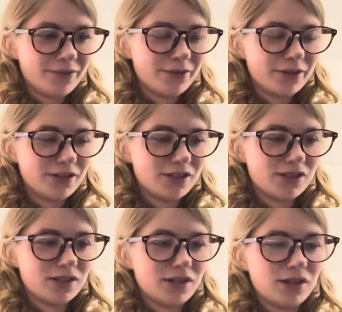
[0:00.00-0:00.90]

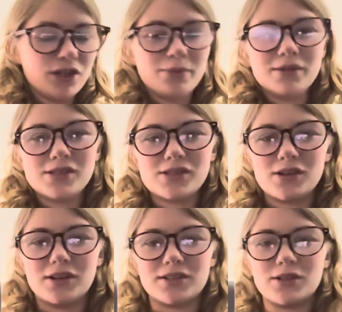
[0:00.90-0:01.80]
First, you must
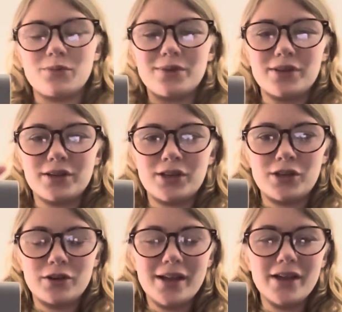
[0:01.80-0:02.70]
start with a
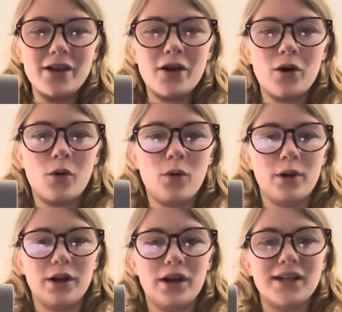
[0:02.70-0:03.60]
Keurig
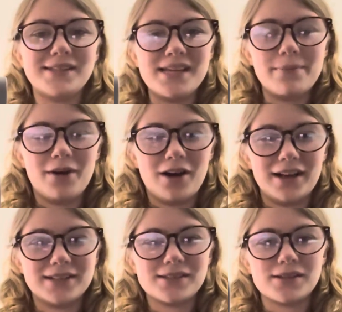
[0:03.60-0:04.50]
or a
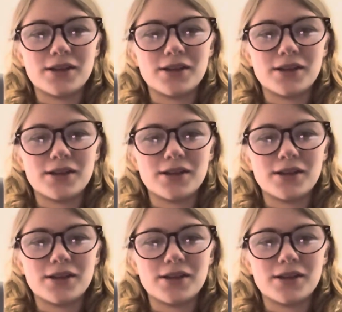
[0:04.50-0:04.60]
teapot.